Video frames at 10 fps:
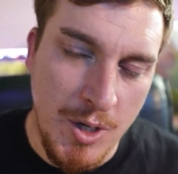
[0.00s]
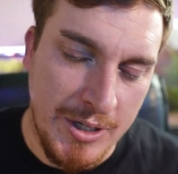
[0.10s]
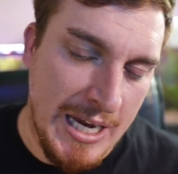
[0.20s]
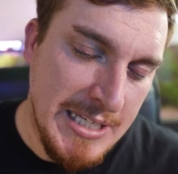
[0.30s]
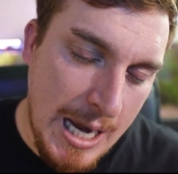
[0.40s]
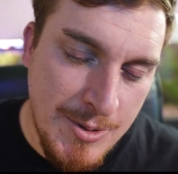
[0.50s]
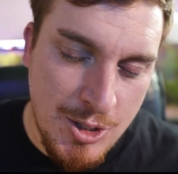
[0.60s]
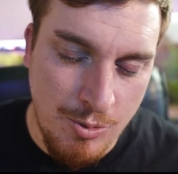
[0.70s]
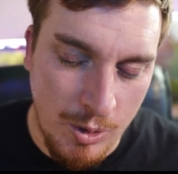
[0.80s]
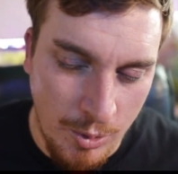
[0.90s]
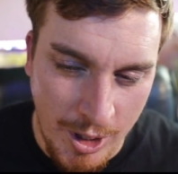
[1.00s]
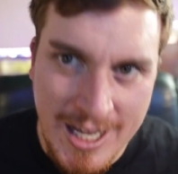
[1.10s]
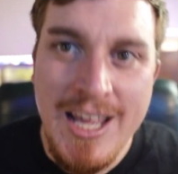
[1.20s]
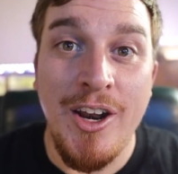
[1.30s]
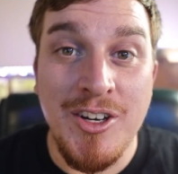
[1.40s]
Okay, types is the wrong word.
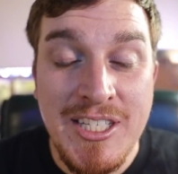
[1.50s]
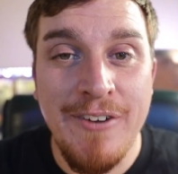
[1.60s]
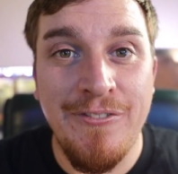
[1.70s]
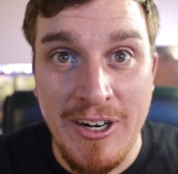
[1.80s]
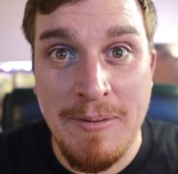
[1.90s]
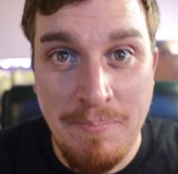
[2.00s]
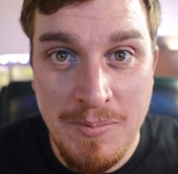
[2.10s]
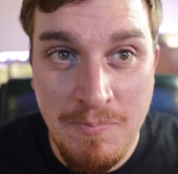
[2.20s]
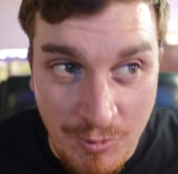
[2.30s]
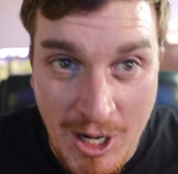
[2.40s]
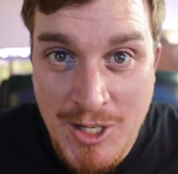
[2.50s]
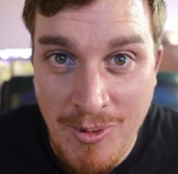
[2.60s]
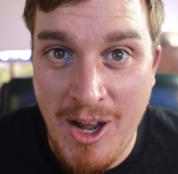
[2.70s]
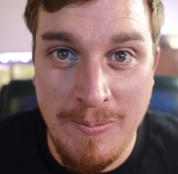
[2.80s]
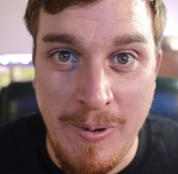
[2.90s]
There's different
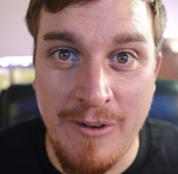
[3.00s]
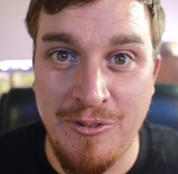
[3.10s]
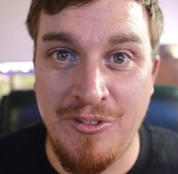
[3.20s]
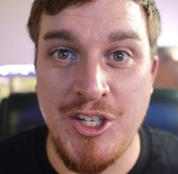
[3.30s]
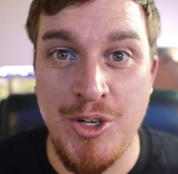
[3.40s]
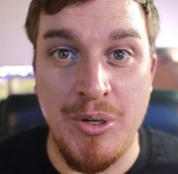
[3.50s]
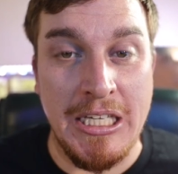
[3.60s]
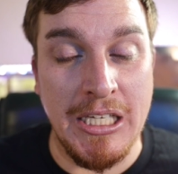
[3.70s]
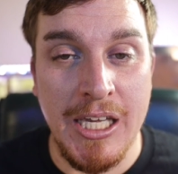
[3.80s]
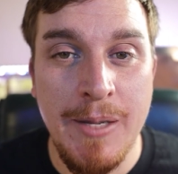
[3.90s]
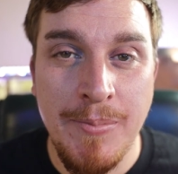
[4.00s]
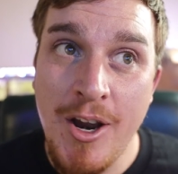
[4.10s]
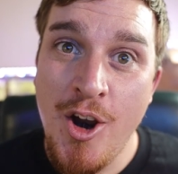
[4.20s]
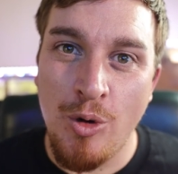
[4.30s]
freshwater puffer fish you can keep,